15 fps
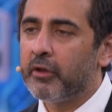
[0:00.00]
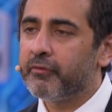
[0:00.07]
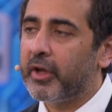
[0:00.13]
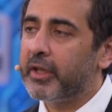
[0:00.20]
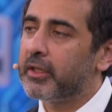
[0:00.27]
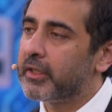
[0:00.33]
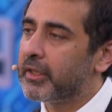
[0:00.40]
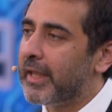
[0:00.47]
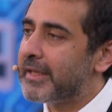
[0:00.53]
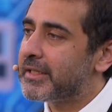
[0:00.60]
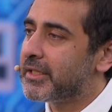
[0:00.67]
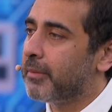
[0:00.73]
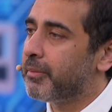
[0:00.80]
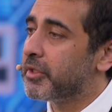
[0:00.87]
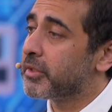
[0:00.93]
Finally, the last
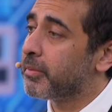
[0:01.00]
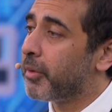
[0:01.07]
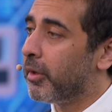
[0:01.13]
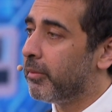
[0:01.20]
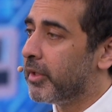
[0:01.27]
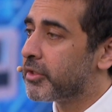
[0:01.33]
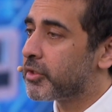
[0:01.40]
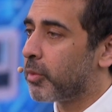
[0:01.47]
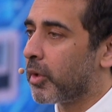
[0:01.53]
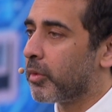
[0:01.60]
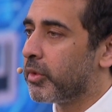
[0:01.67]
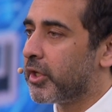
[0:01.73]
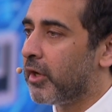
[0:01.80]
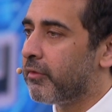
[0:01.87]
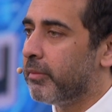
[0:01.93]
step is permanence work
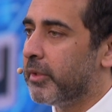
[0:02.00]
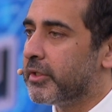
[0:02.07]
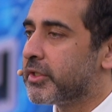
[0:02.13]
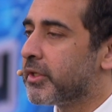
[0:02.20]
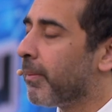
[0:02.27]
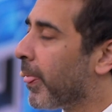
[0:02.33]
with governments.